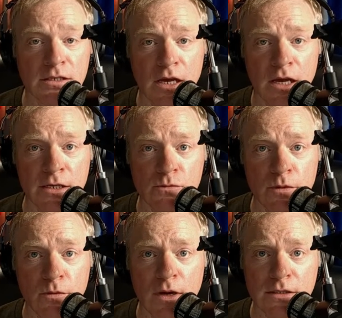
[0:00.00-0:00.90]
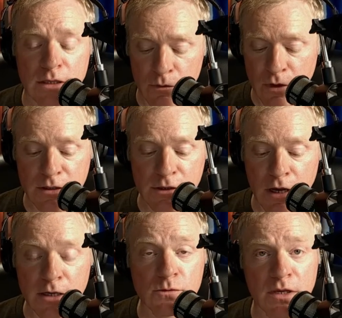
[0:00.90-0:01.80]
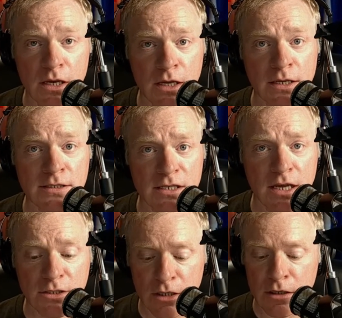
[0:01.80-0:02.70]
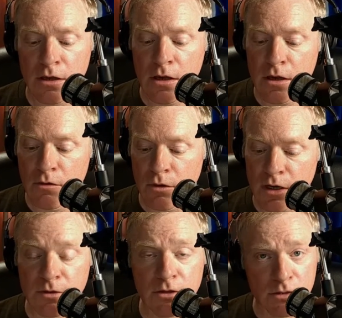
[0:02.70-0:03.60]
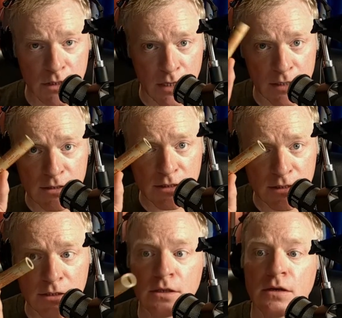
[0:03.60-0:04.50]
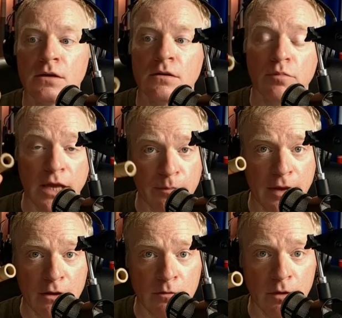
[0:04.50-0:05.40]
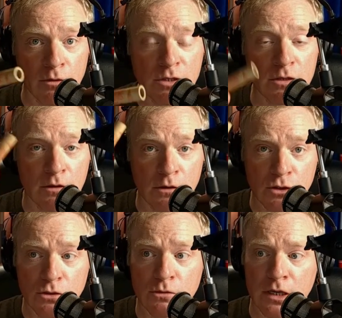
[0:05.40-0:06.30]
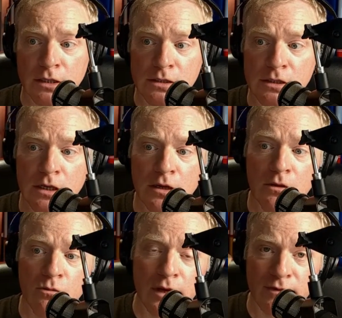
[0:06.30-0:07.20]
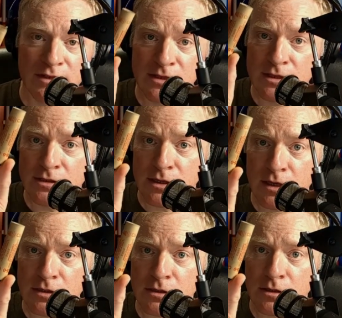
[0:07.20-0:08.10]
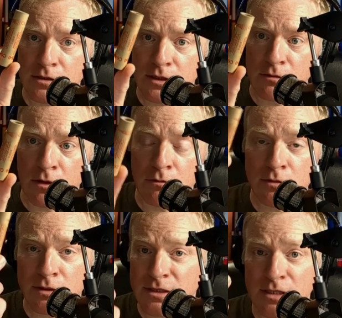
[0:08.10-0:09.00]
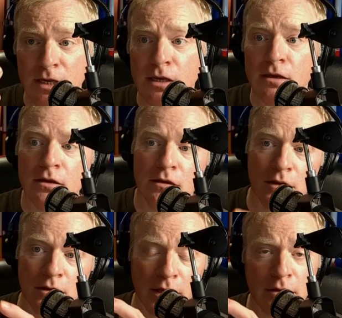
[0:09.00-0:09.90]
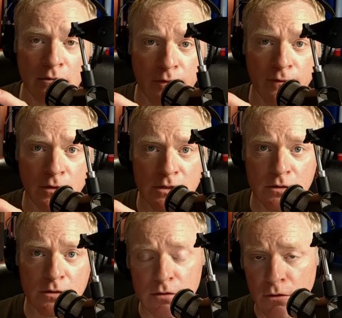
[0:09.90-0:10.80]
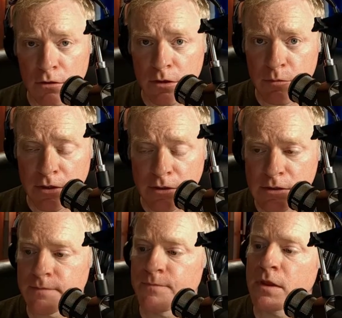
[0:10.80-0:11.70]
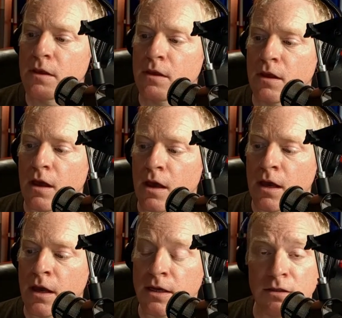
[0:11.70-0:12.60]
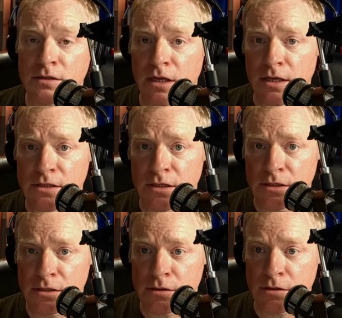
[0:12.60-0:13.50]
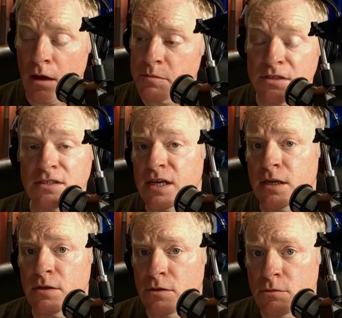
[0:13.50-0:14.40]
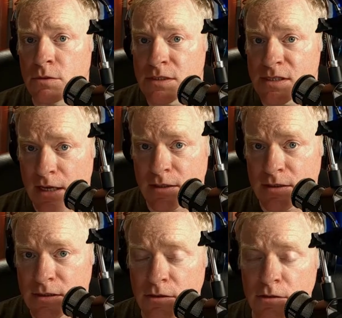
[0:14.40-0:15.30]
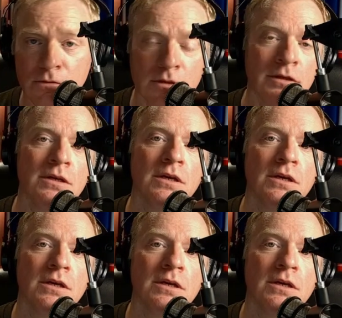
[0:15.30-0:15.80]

high as we want and as high as we can and staging it, we're going to be using Estes black powder motors, and there are two kinds. We have a C60. The C, the letter, refers to the total impulse. In this case, it is up to 10 Newton seconds. A Newton